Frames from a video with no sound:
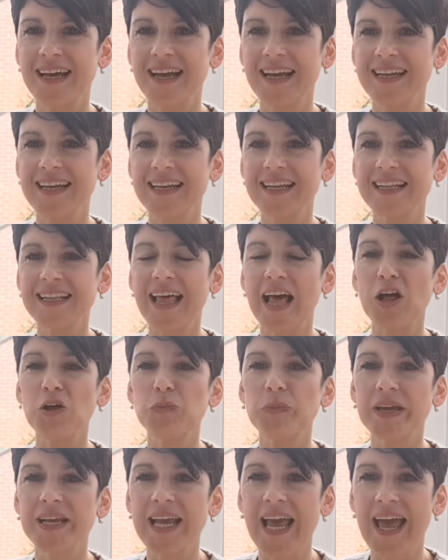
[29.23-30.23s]
a little
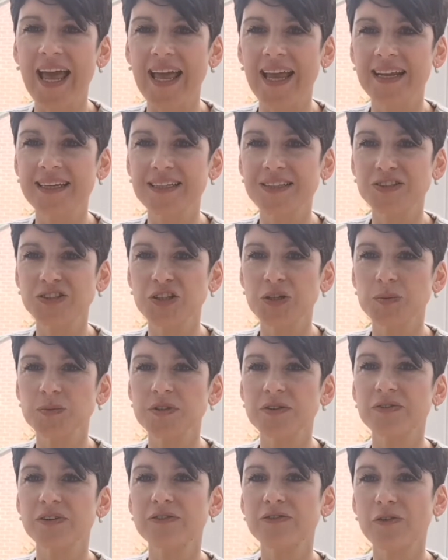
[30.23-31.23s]
helping hand in terms
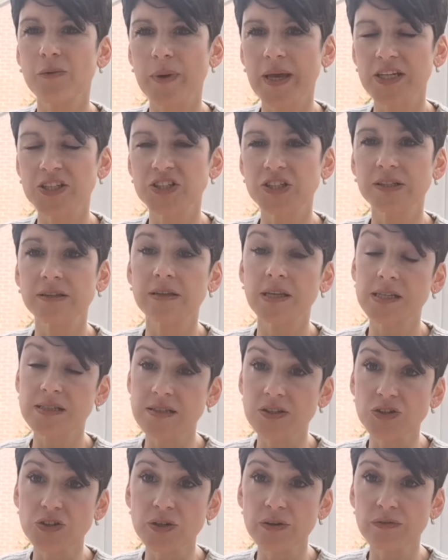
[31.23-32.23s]
of information, things
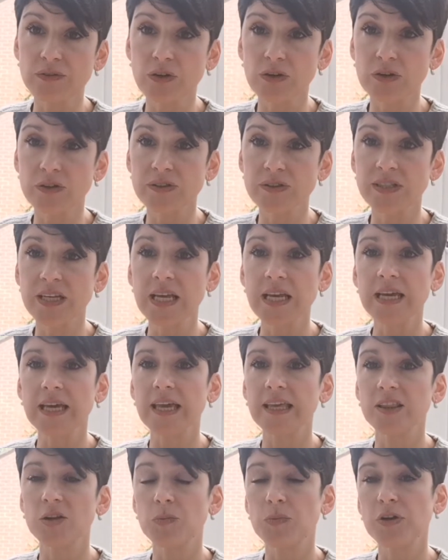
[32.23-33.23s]
that you've learned
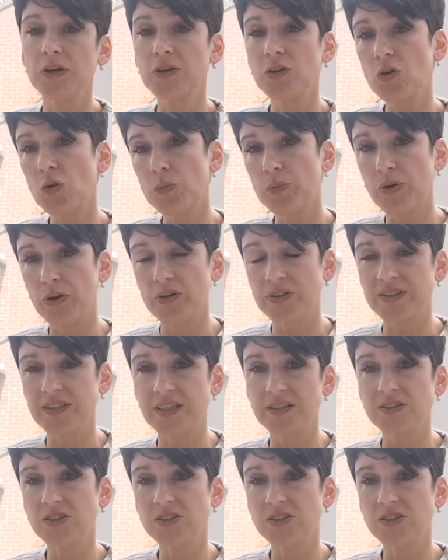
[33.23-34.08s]
in your process.